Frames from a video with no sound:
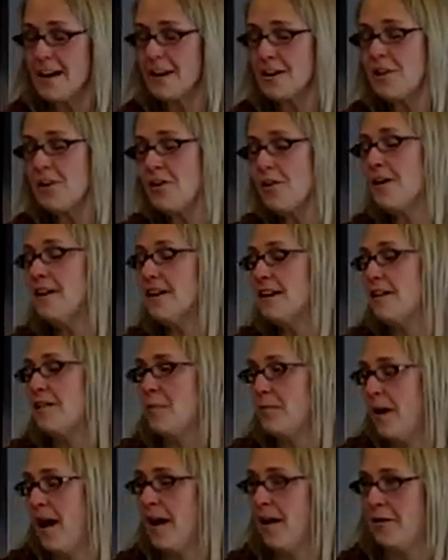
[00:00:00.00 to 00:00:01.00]
had no idea
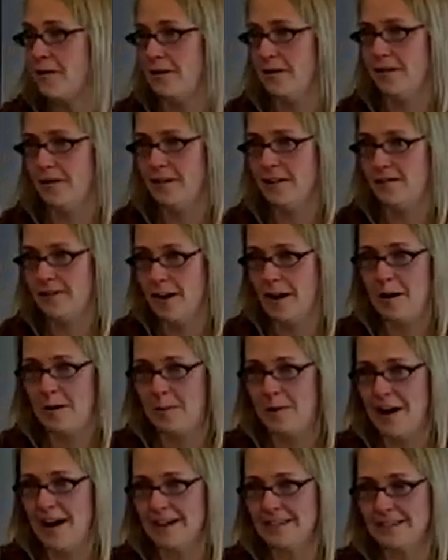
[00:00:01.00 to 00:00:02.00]
the power of
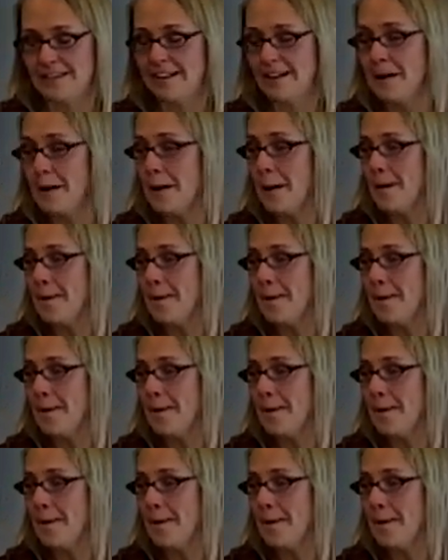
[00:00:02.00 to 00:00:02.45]
chiropractic